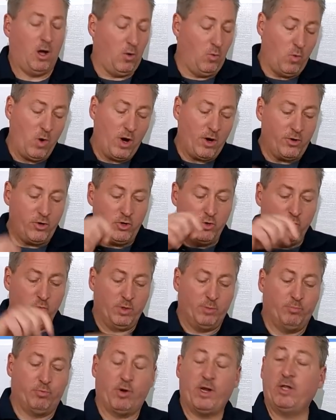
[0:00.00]
uh, where you
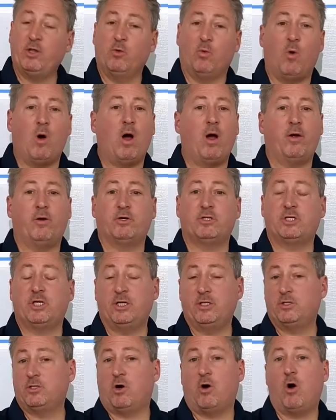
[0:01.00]
would bring the wires
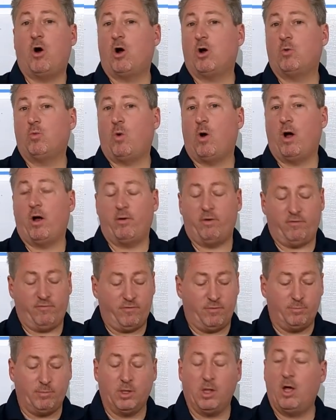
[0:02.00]
in to hardwire it
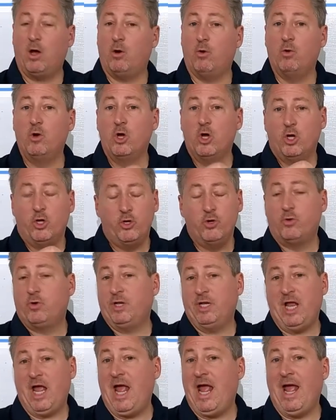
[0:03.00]
from below, you
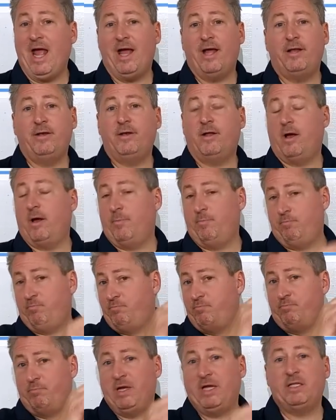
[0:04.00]
could add a
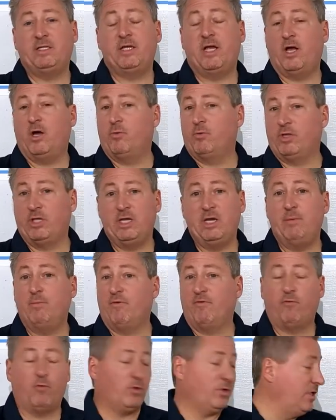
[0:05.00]
pigtail with the
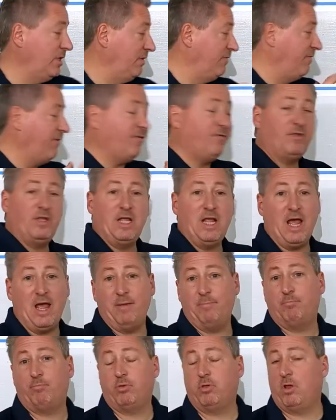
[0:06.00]
NEMA 1450
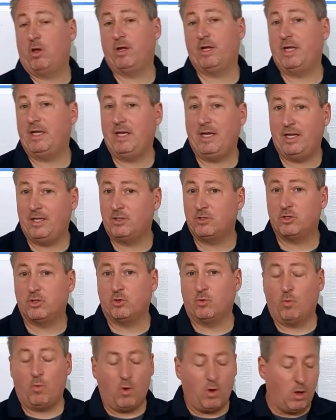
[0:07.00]
and plug it
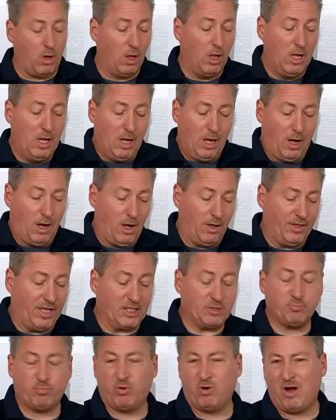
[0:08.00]
into the wall. Uh,
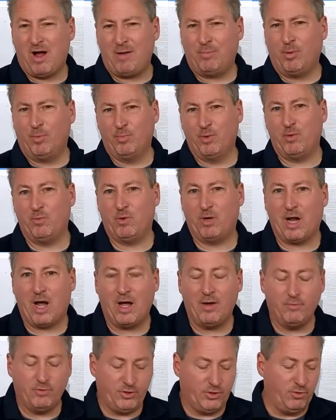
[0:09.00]
that's probably what
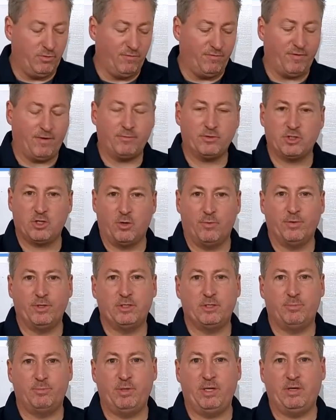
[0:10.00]
I would do if I was
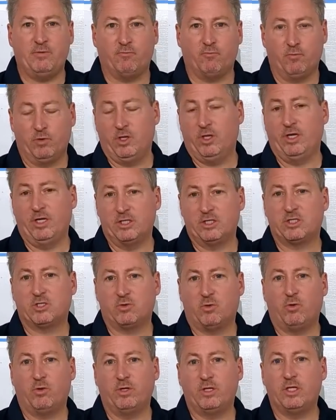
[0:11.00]
going to be really
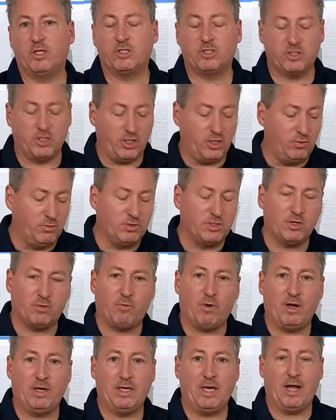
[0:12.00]
installing this to use
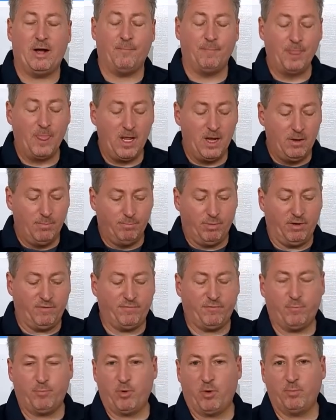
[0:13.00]
it right now.
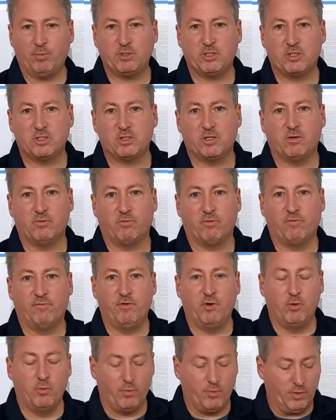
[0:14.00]
But for purposes of the
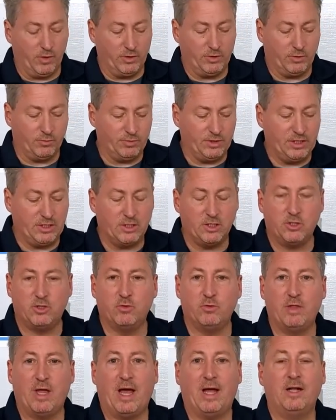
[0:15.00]
review, we really don't need to
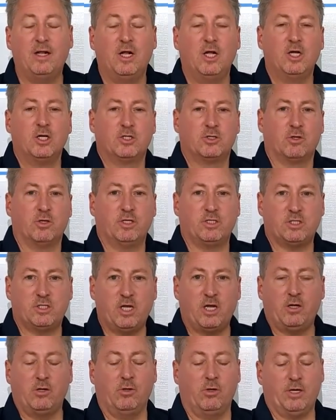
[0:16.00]
do that. So let's
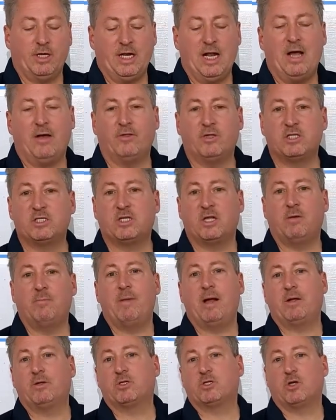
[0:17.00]
take a look at how this
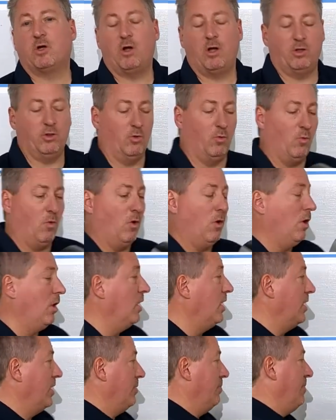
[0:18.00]
thing mounts on the
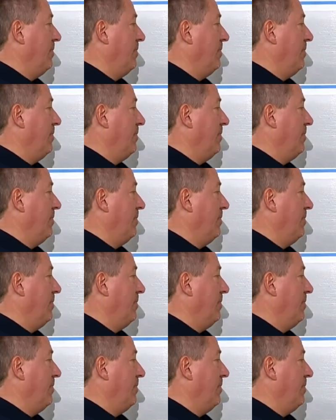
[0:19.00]
wall.